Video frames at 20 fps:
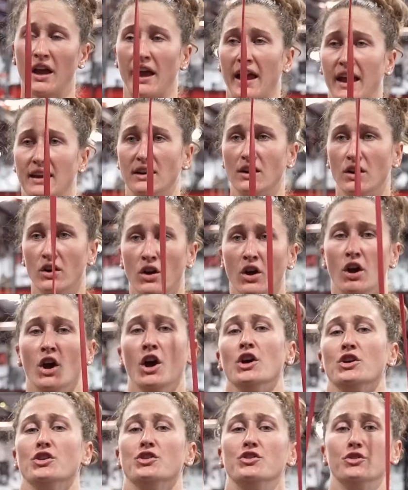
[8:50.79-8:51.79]
and
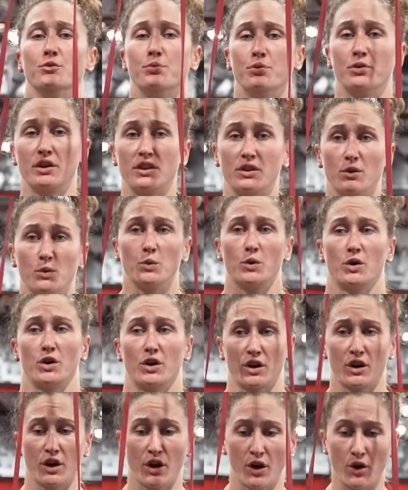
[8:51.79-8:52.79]
you do put in the
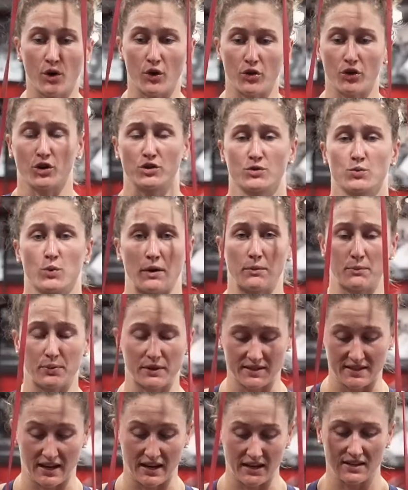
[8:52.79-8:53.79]
work on those
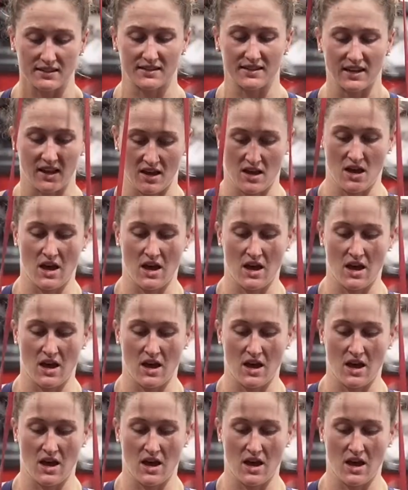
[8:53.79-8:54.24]
1%ers,